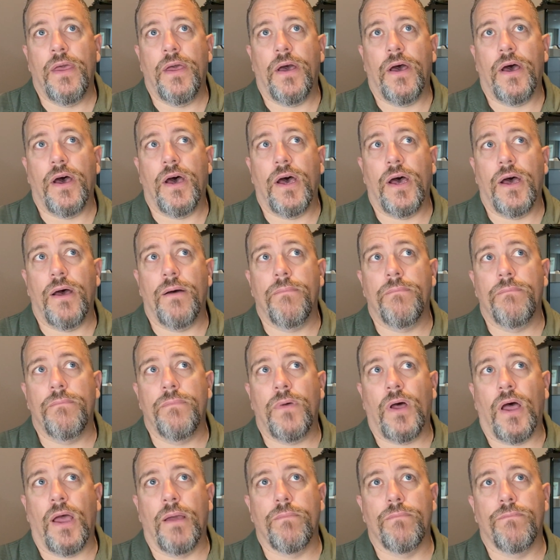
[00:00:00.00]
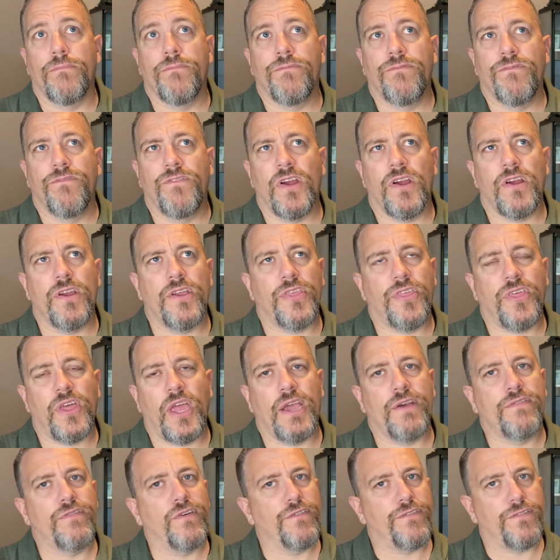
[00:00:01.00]
I'm very
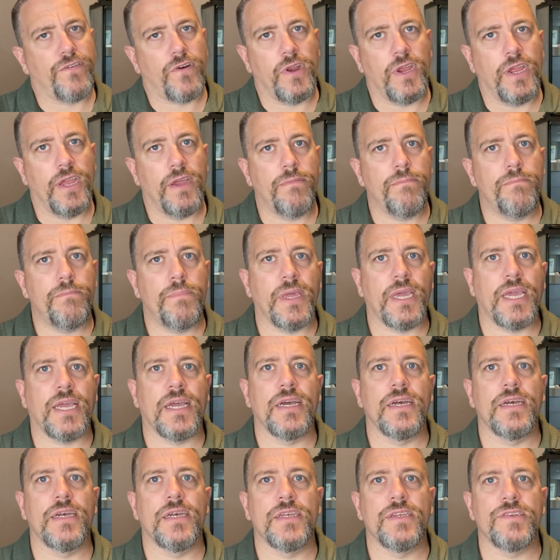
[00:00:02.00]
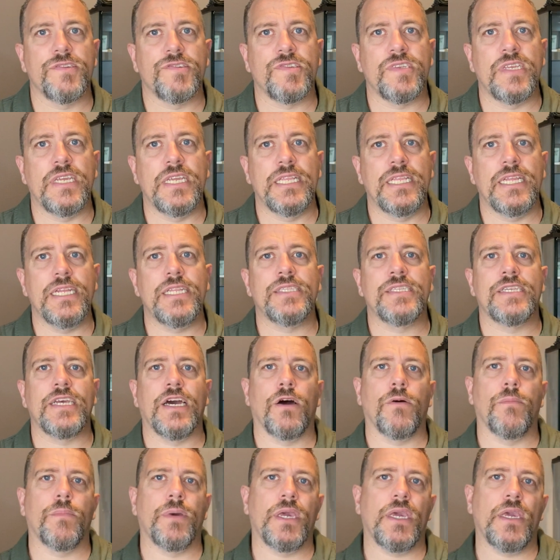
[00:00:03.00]
thankful for him, because he did
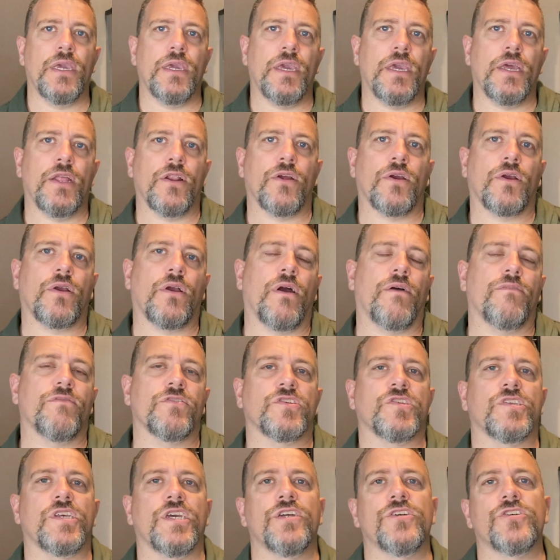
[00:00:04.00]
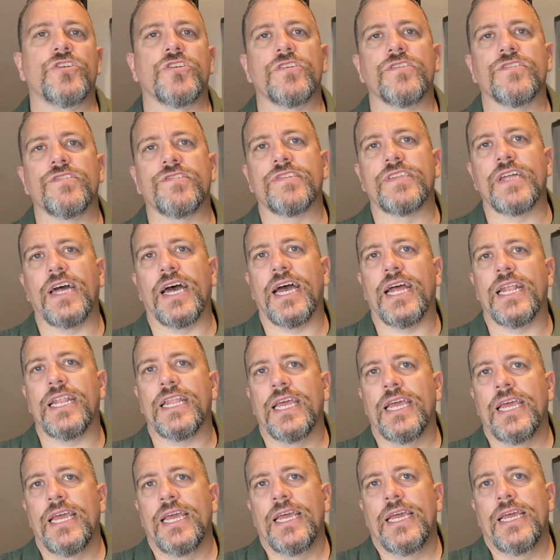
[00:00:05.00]
tell me in our conversations
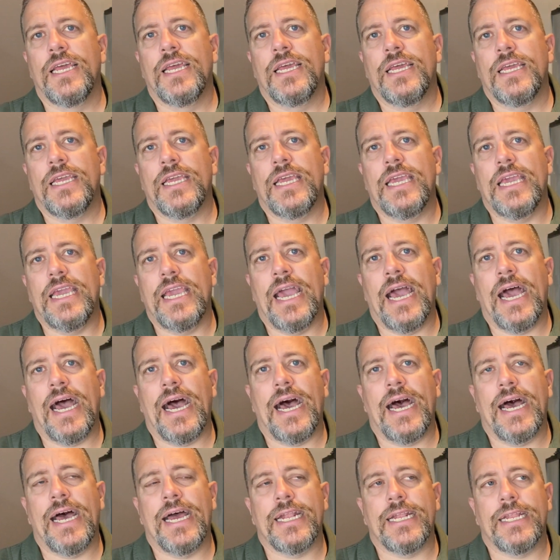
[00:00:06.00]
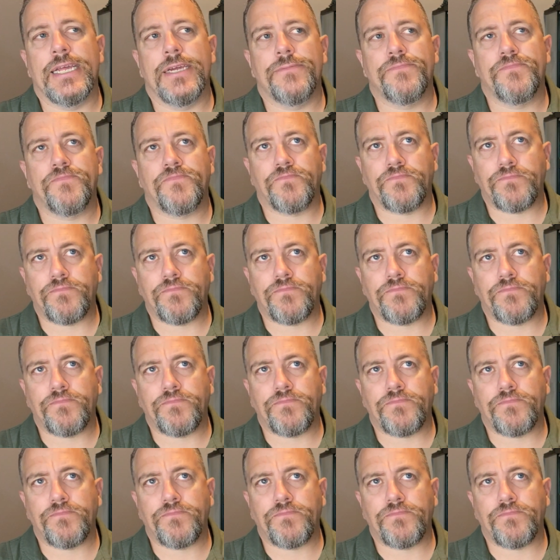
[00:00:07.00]
that he had